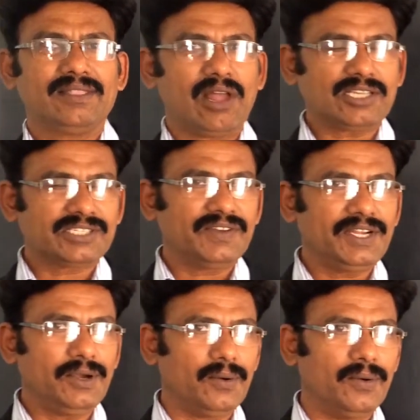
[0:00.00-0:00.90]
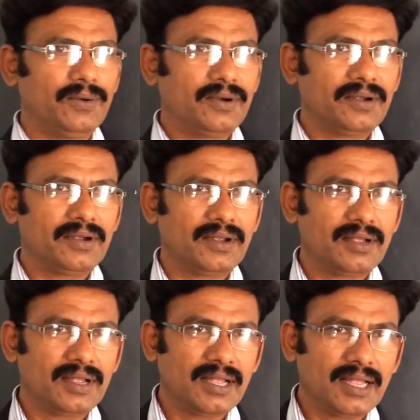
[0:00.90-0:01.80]
the last video?
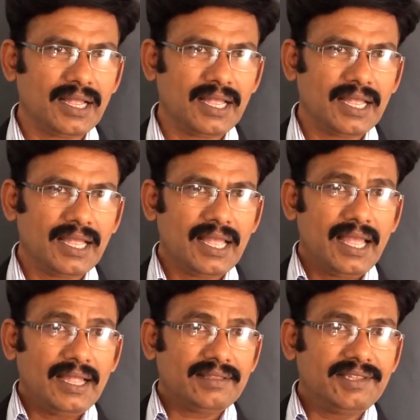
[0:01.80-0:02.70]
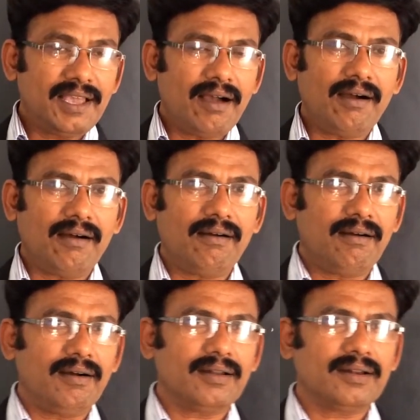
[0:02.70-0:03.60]
They
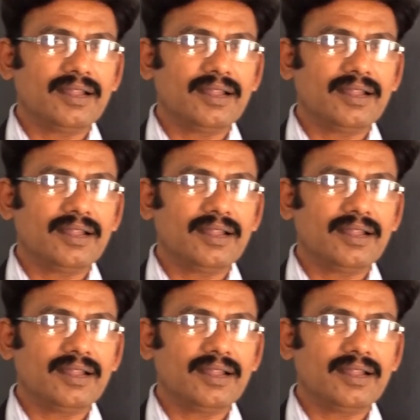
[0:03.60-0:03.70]
are